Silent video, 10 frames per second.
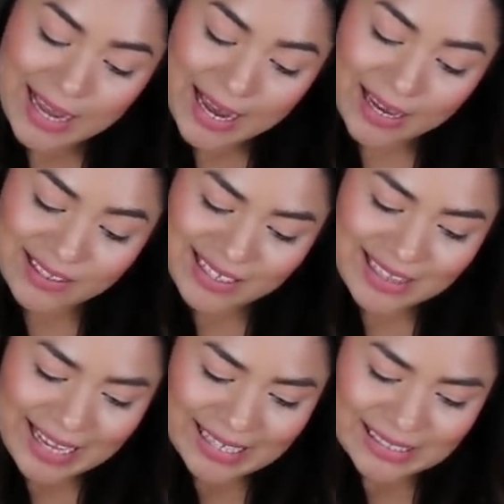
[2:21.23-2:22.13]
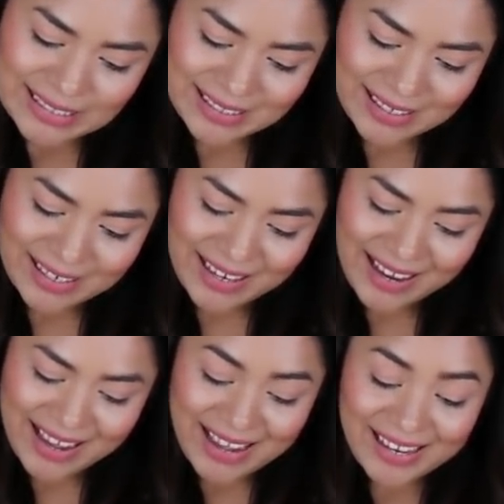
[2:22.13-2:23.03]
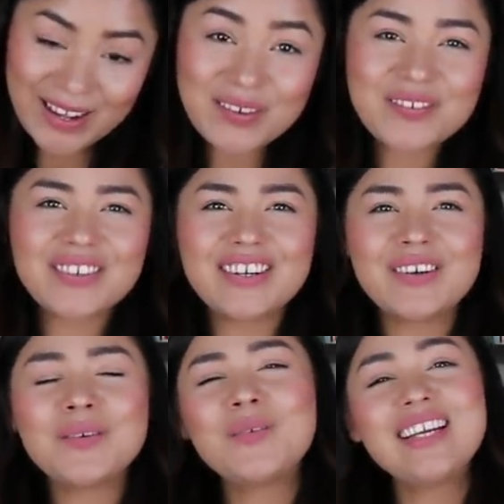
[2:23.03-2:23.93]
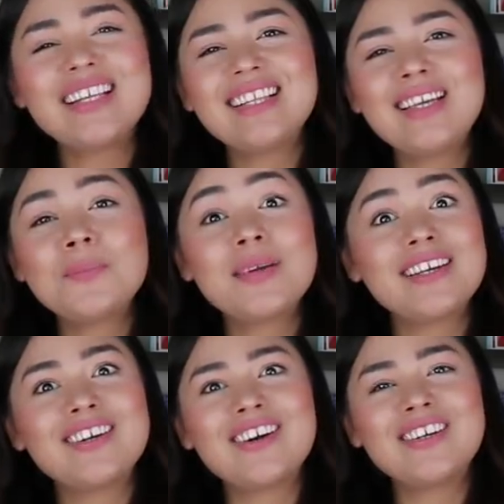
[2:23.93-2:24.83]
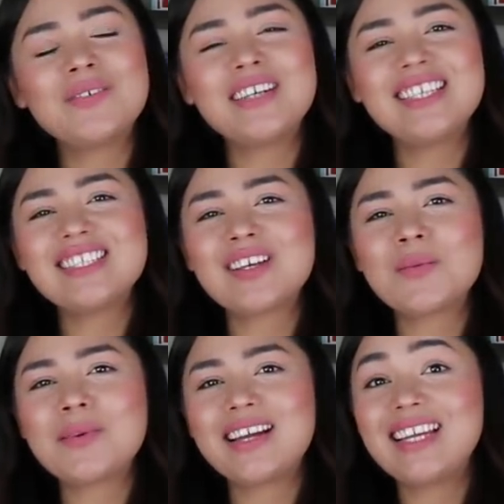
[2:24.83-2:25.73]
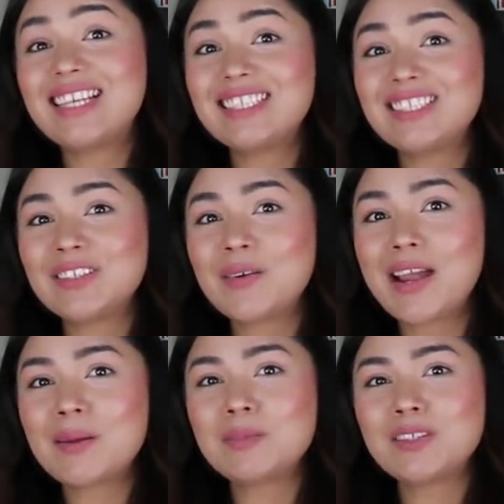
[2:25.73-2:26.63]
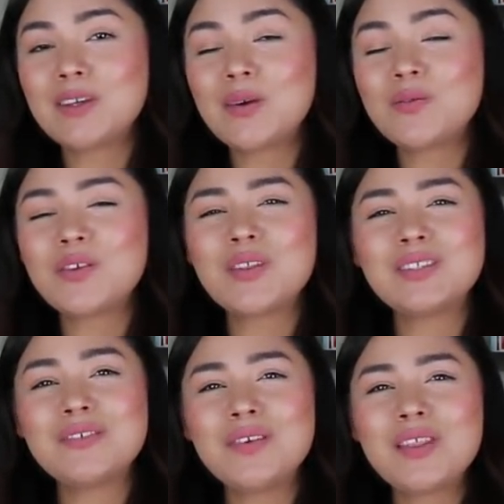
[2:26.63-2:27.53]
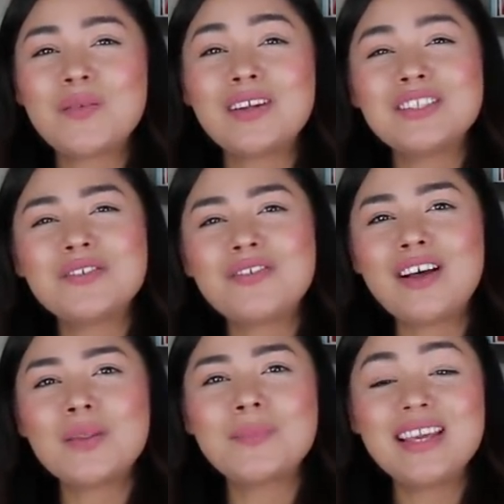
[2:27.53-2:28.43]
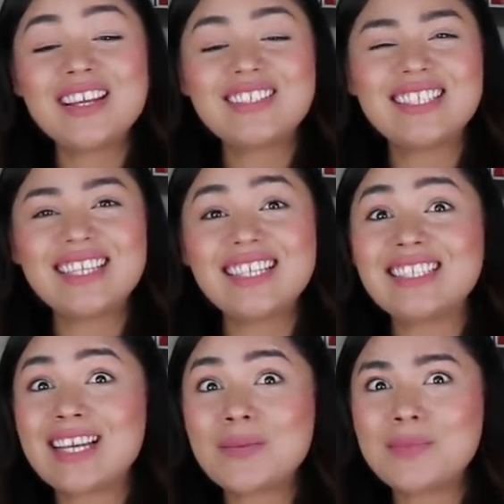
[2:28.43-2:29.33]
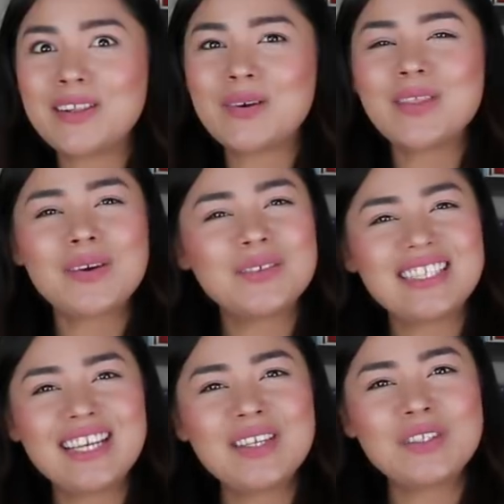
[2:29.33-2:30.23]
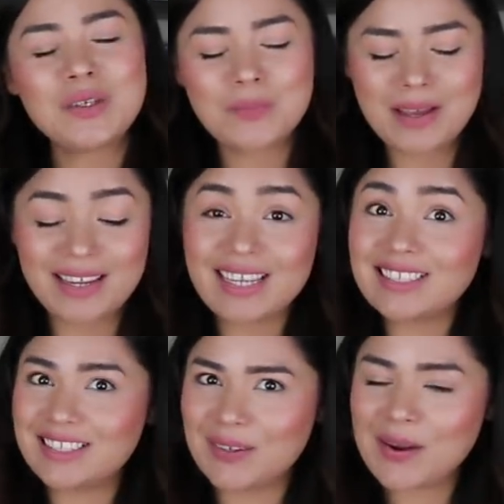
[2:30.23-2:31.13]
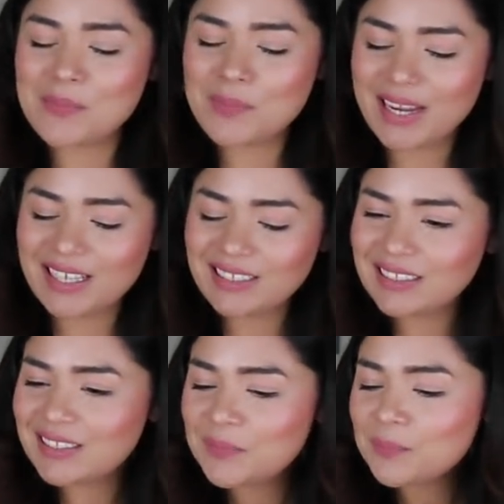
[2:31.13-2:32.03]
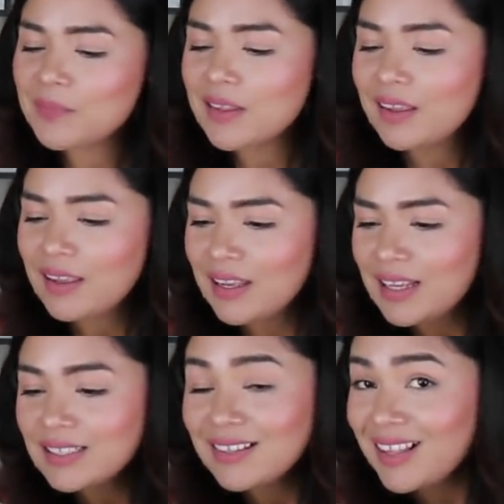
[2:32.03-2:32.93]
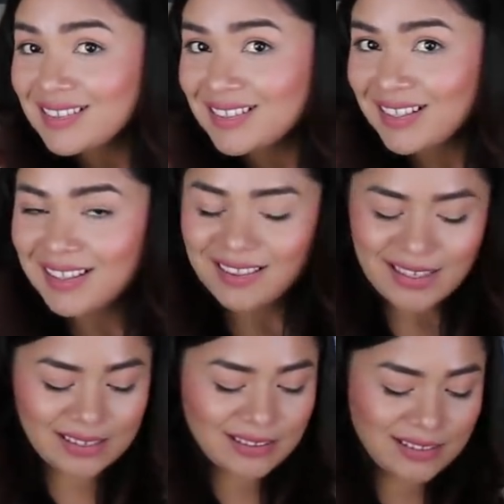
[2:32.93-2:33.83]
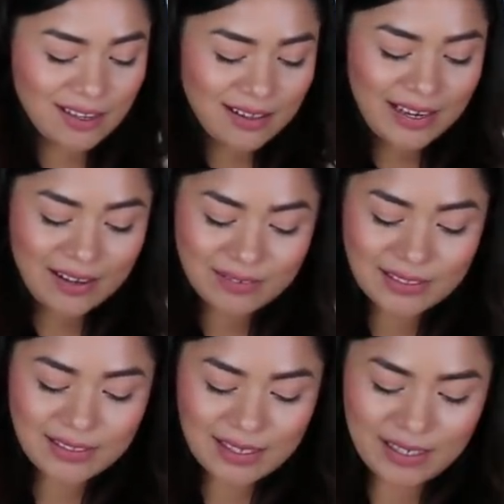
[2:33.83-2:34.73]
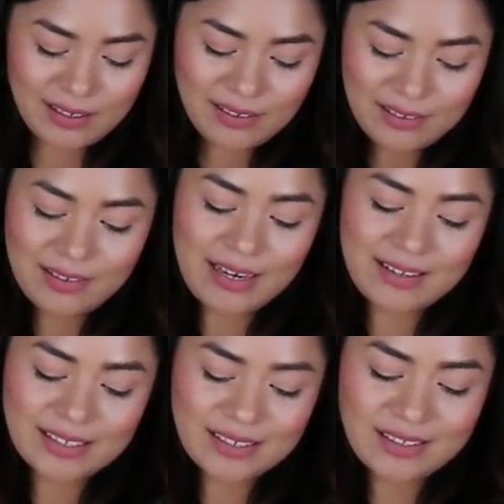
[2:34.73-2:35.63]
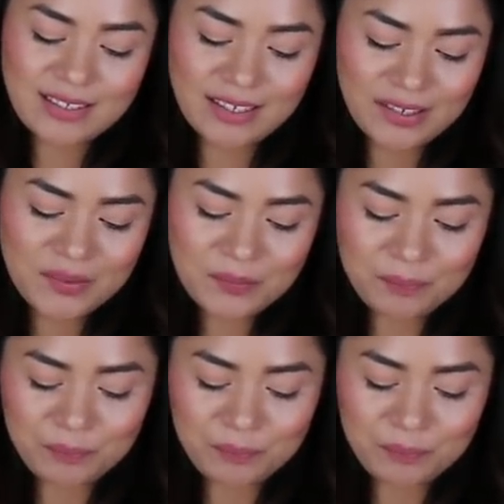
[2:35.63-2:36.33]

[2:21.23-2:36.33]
And lastly, I offer weekly pick a card readings on my Instagram. So for those of you that want to follow me, there's a link down below that will take you to my Instagram page. So that's it. That's all I have to say. Now let's continue.